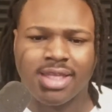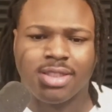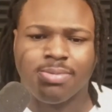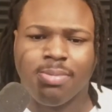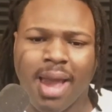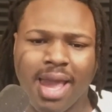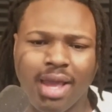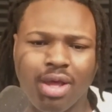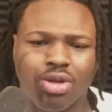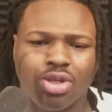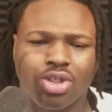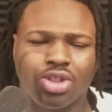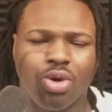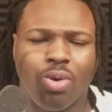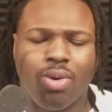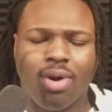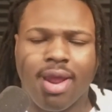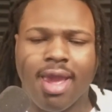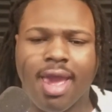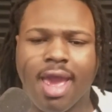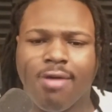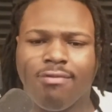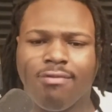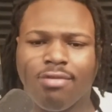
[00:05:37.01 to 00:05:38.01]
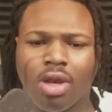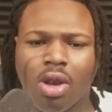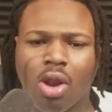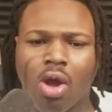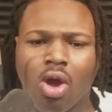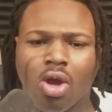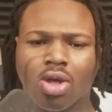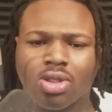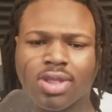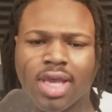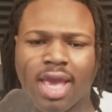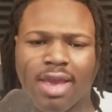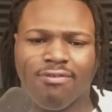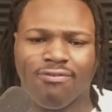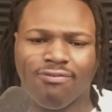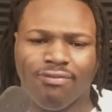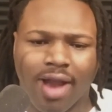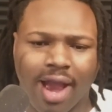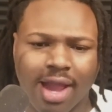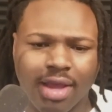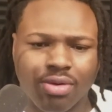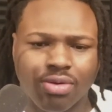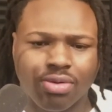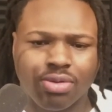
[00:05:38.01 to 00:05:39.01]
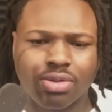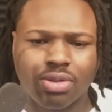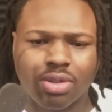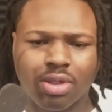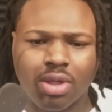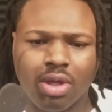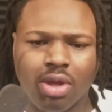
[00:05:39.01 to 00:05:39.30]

Michael Jordan ever lost a finals,